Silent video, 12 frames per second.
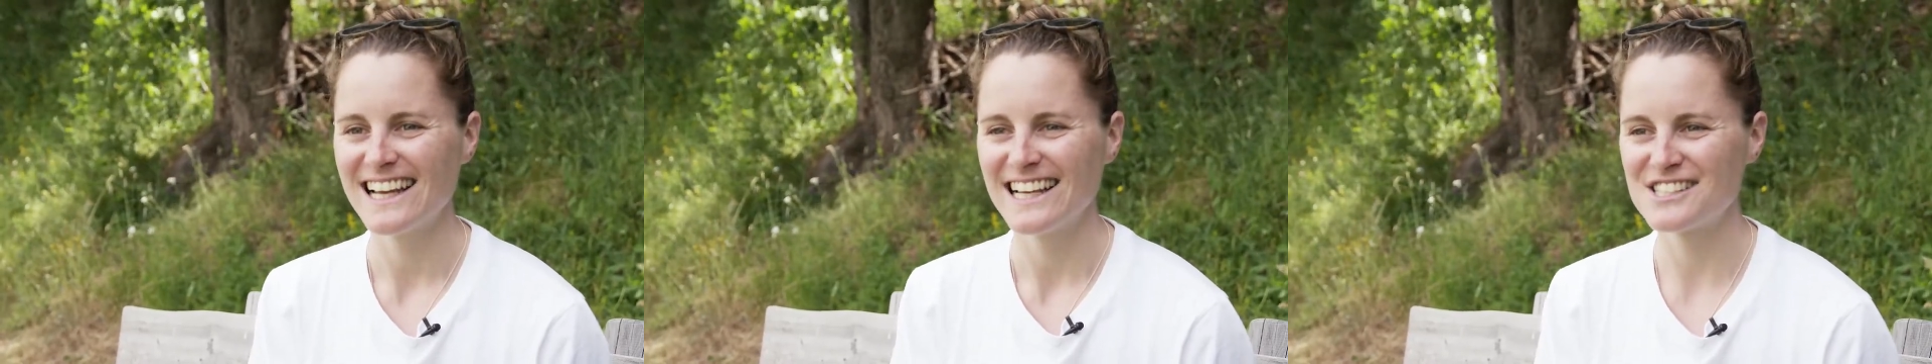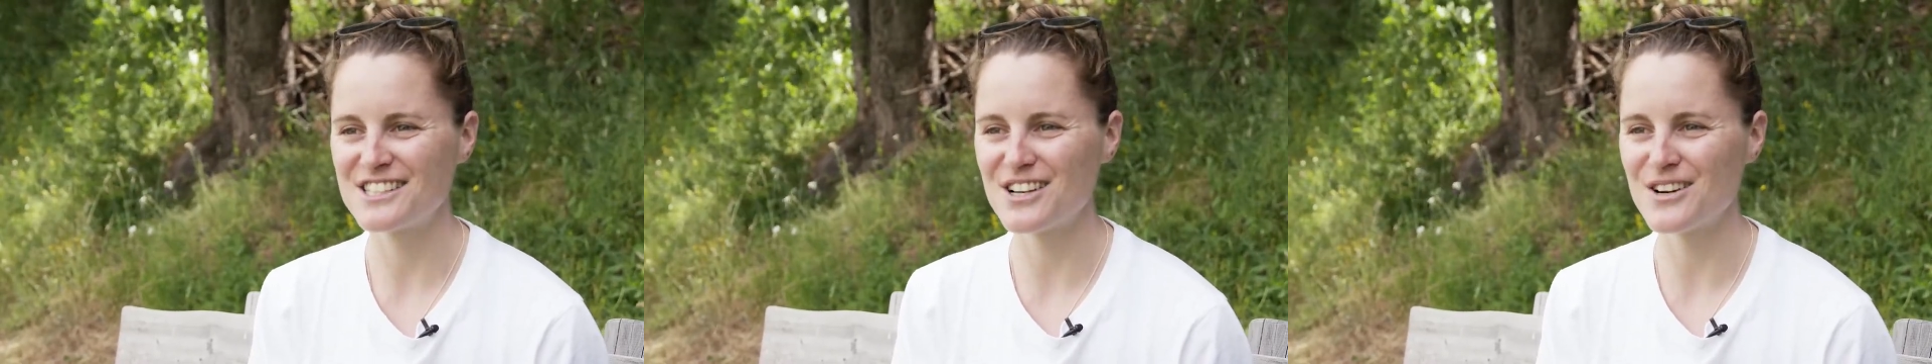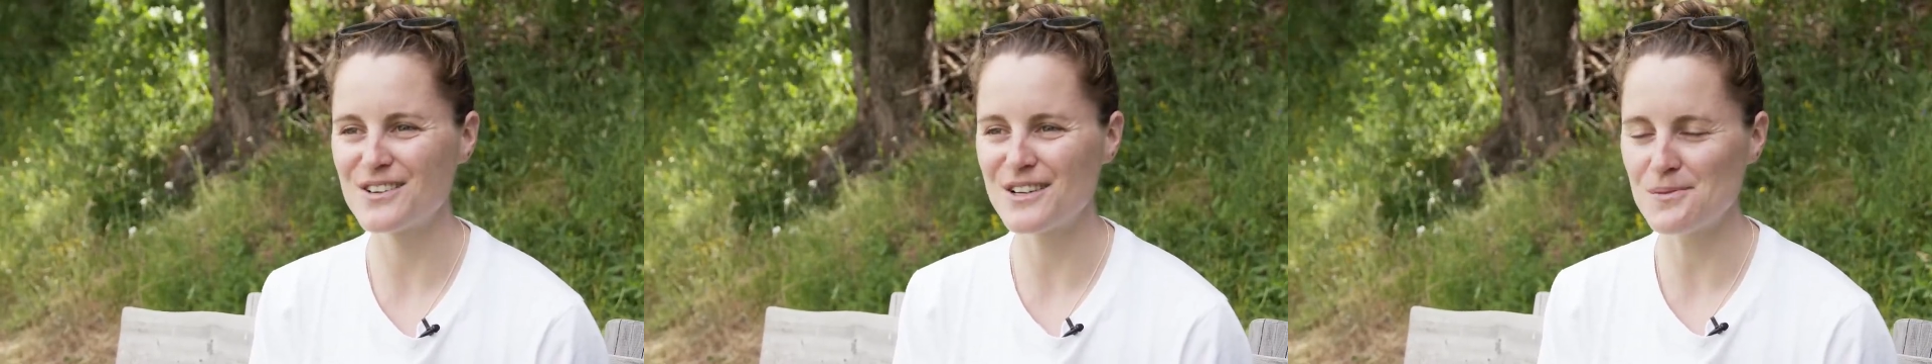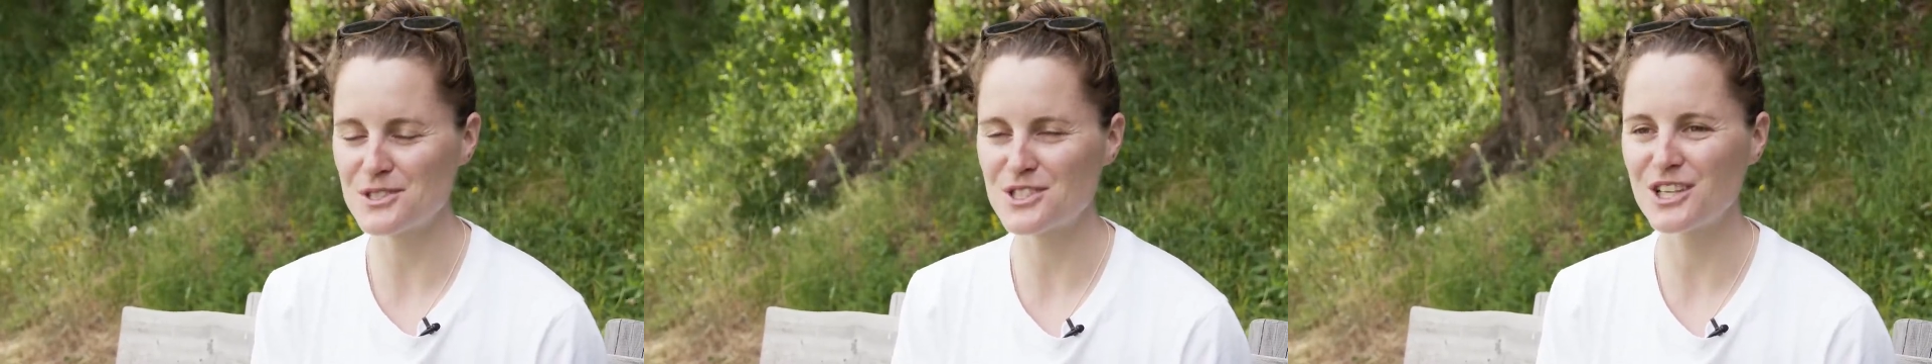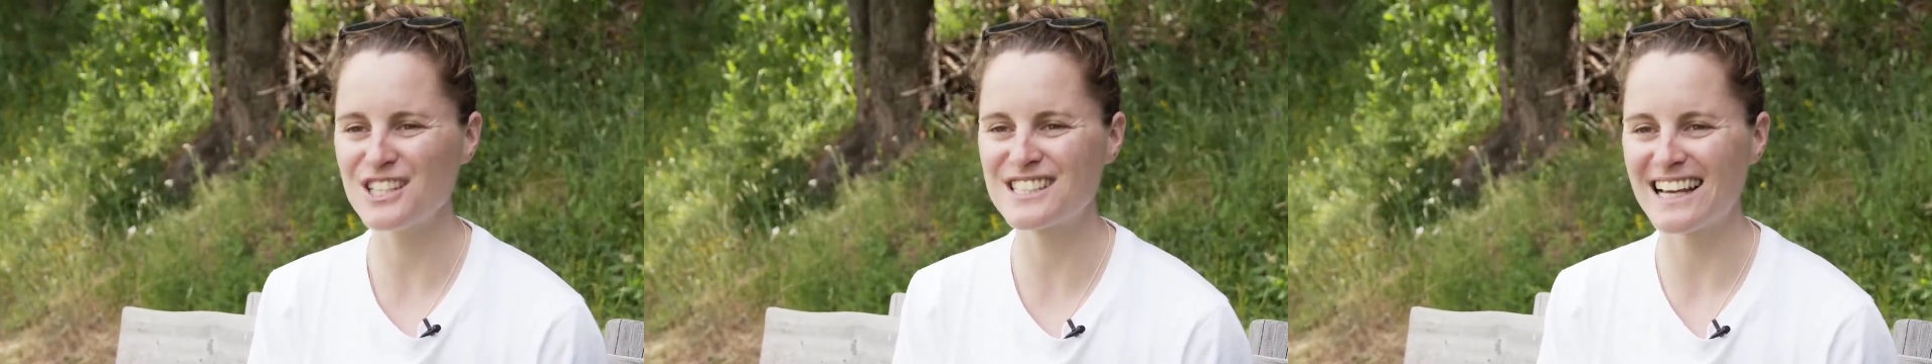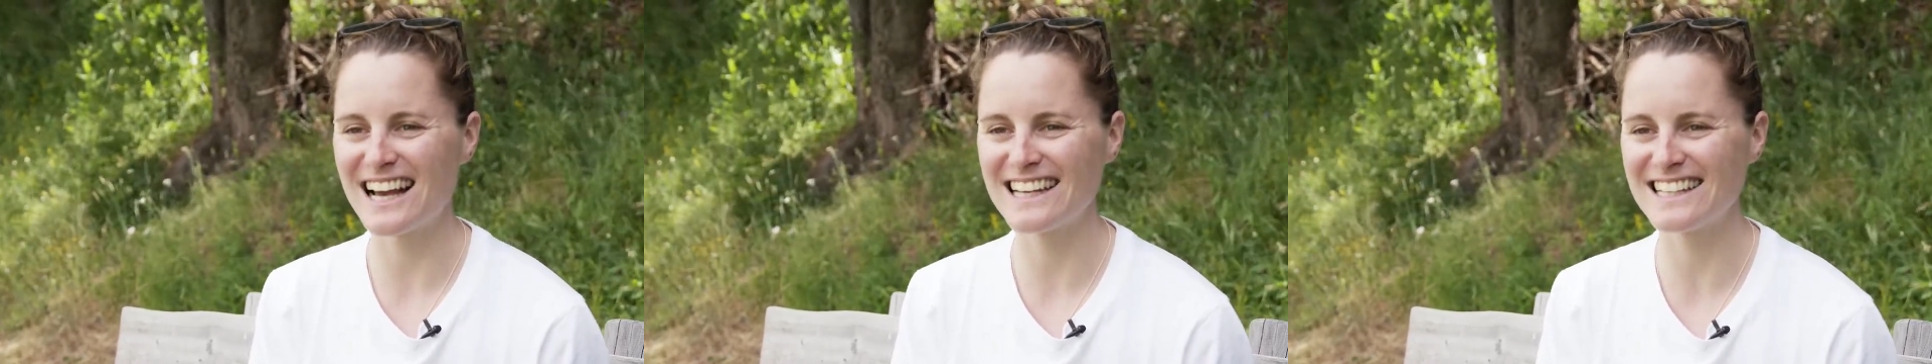So it was good.
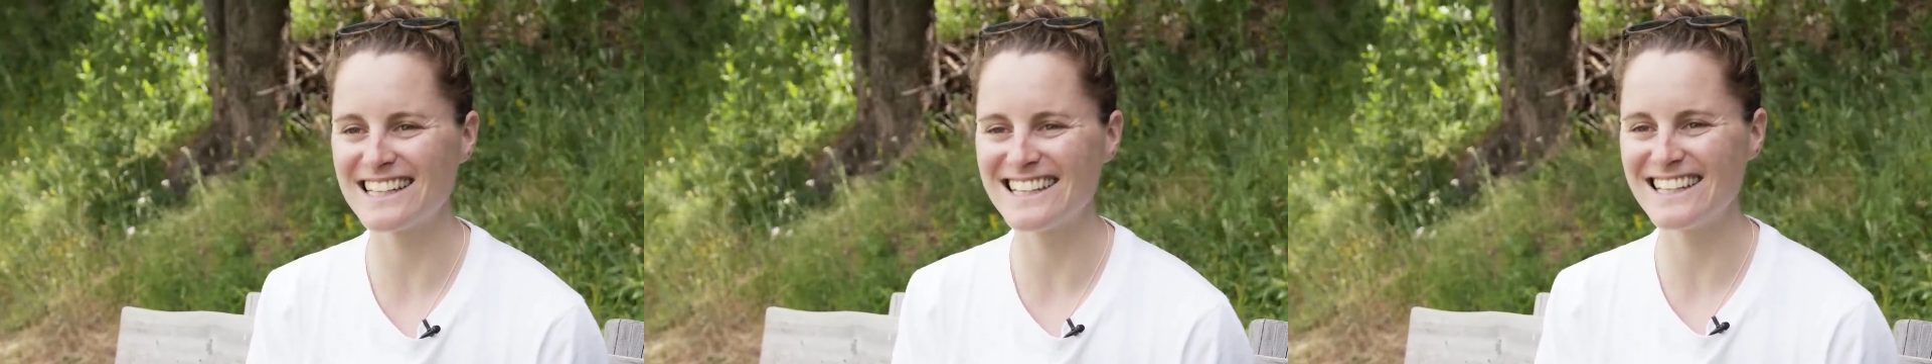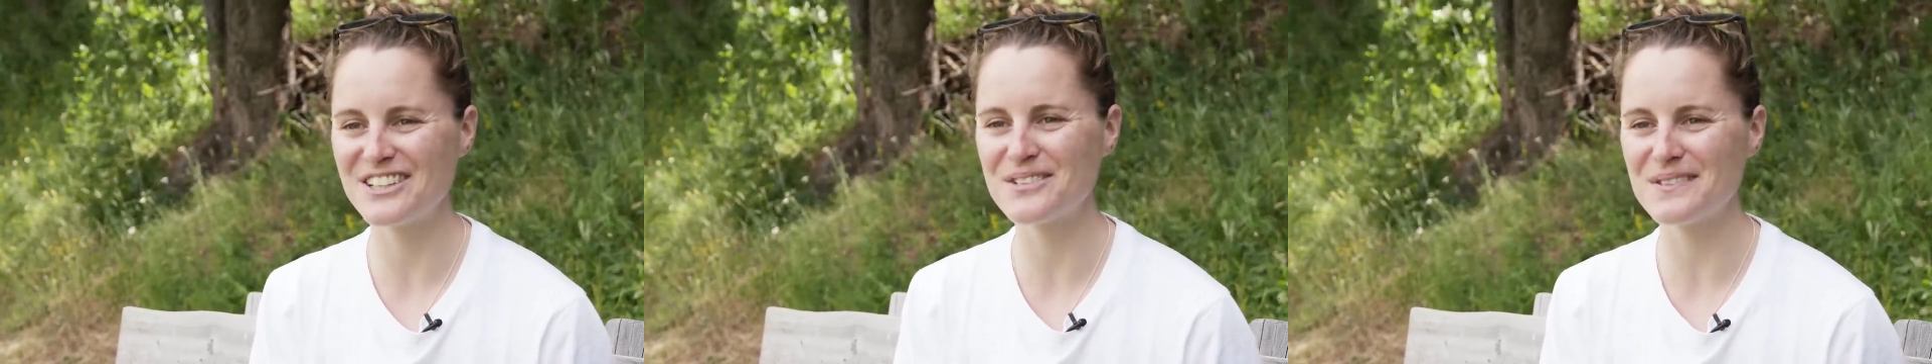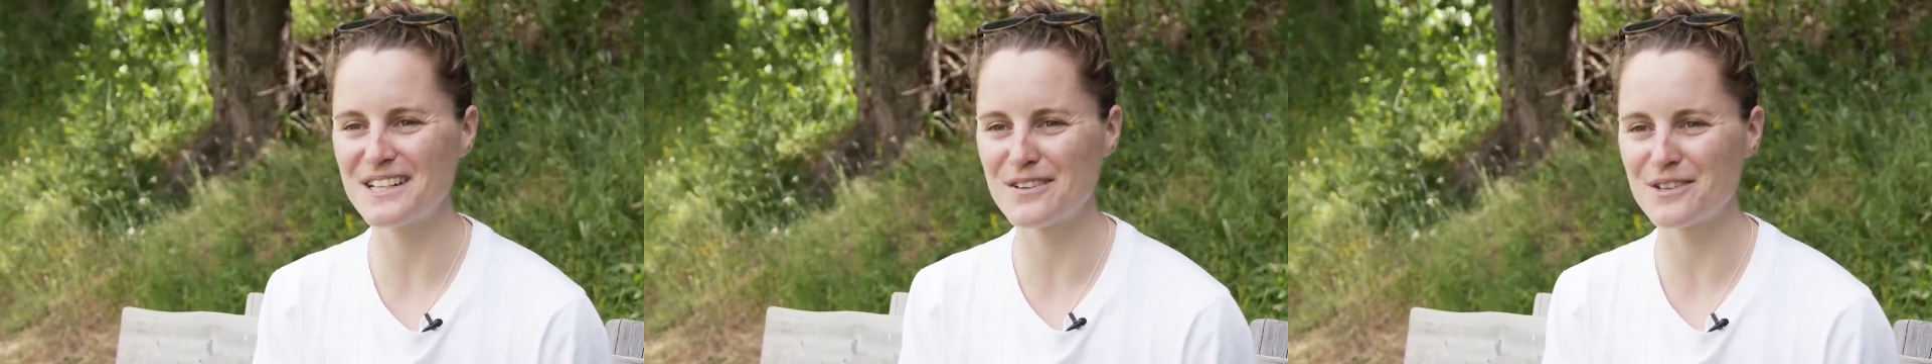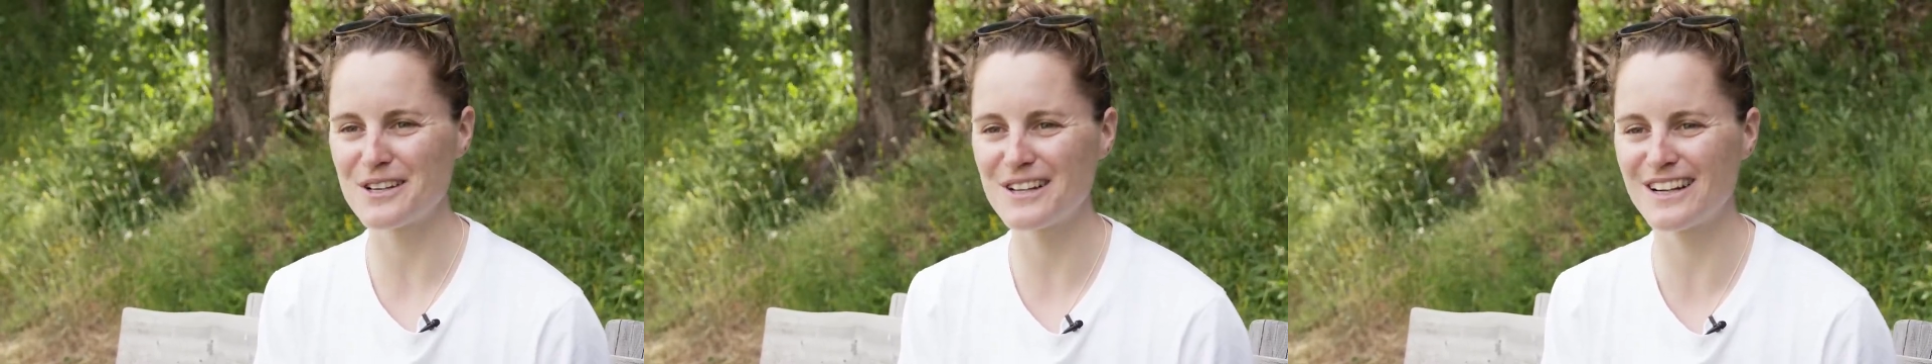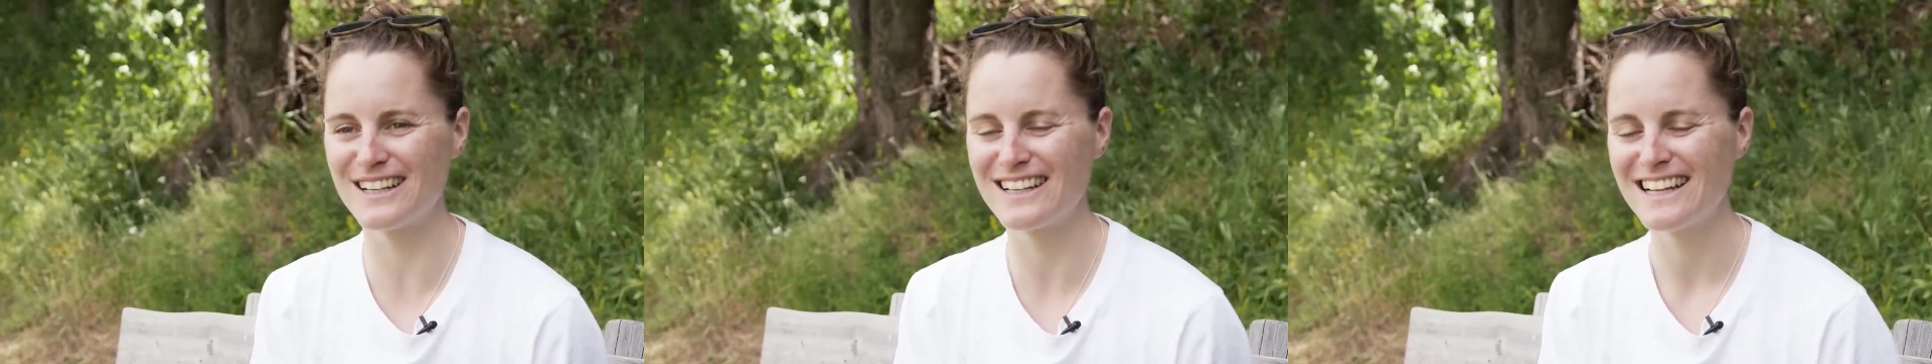And you know, whenever you're